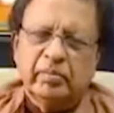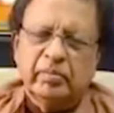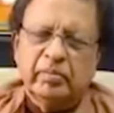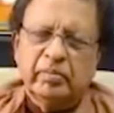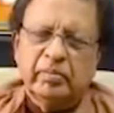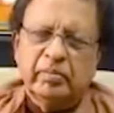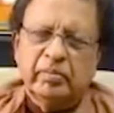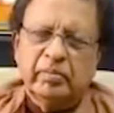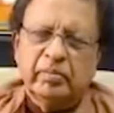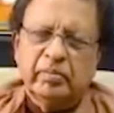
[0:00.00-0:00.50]

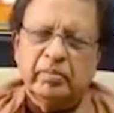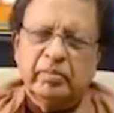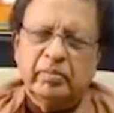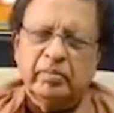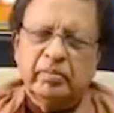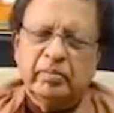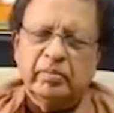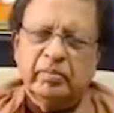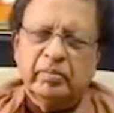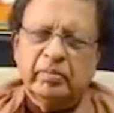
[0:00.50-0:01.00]

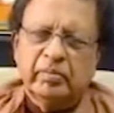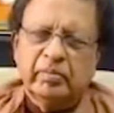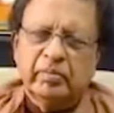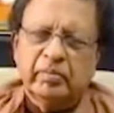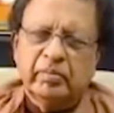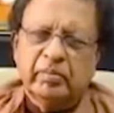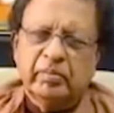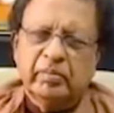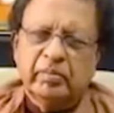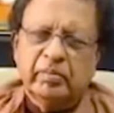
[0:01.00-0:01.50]

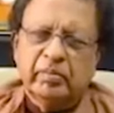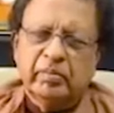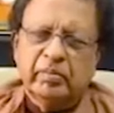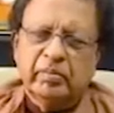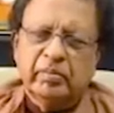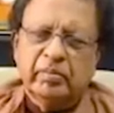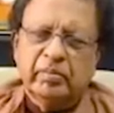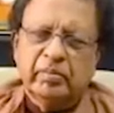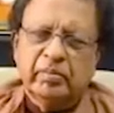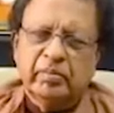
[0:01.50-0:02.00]

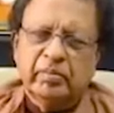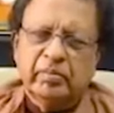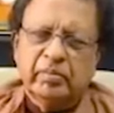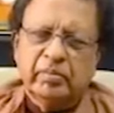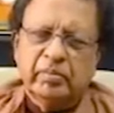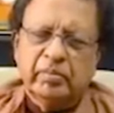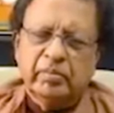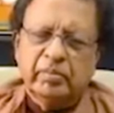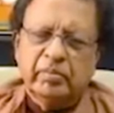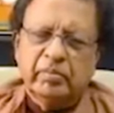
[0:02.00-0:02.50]

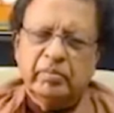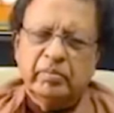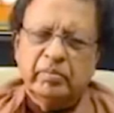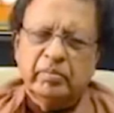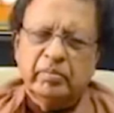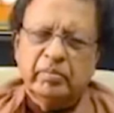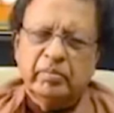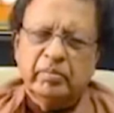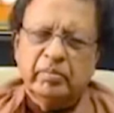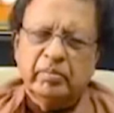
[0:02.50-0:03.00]

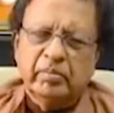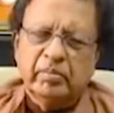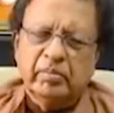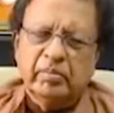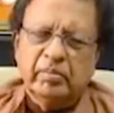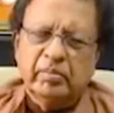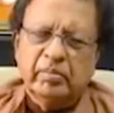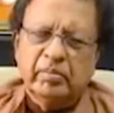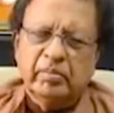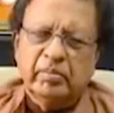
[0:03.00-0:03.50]

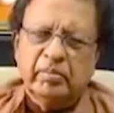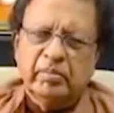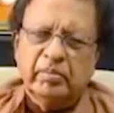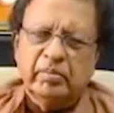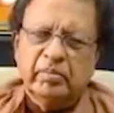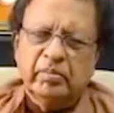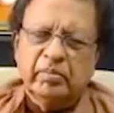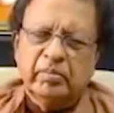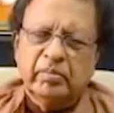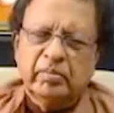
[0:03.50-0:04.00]

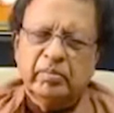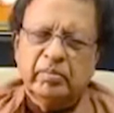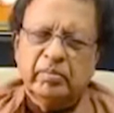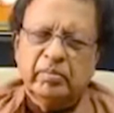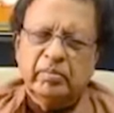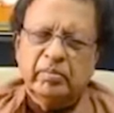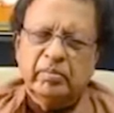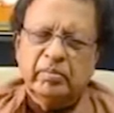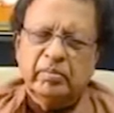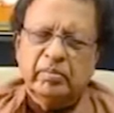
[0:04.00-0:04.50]

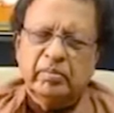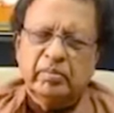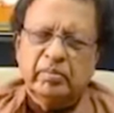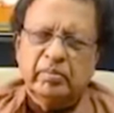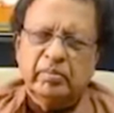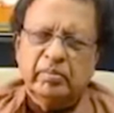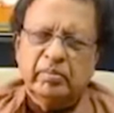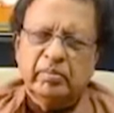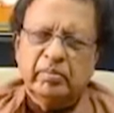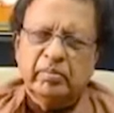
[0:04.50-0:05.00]

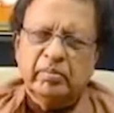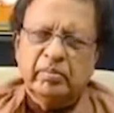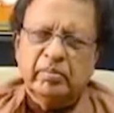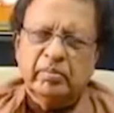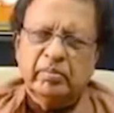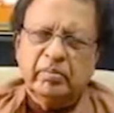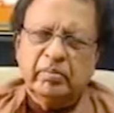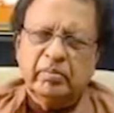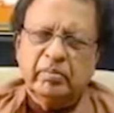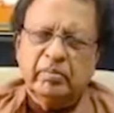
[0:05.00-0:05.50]

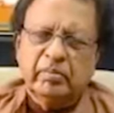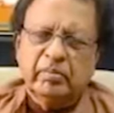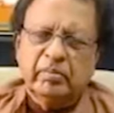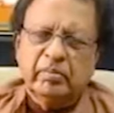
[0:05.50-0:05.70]
No words are spoken by the person on screen.